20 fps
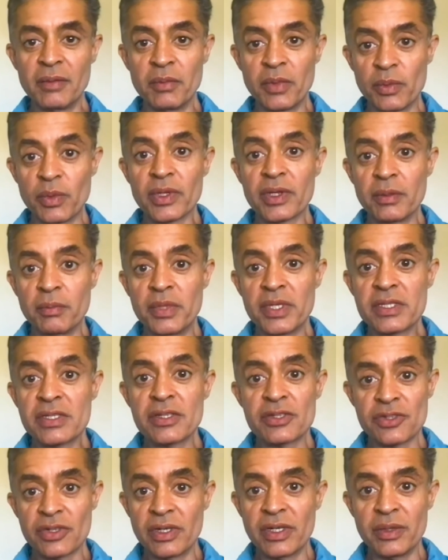But what the
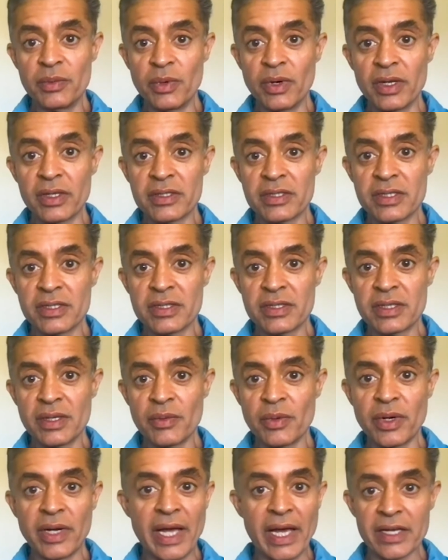business really wants is they
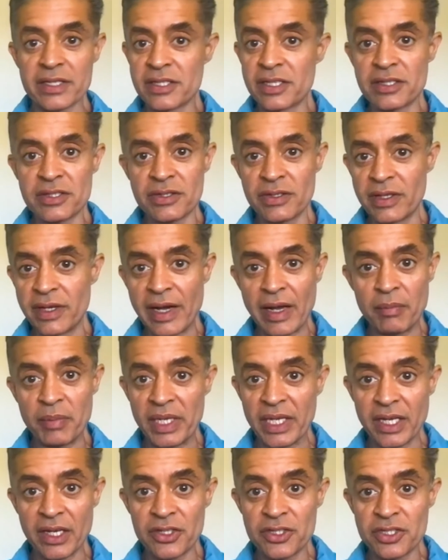want access to their
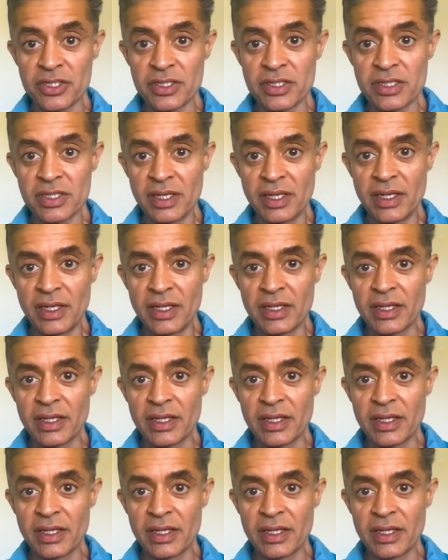applications.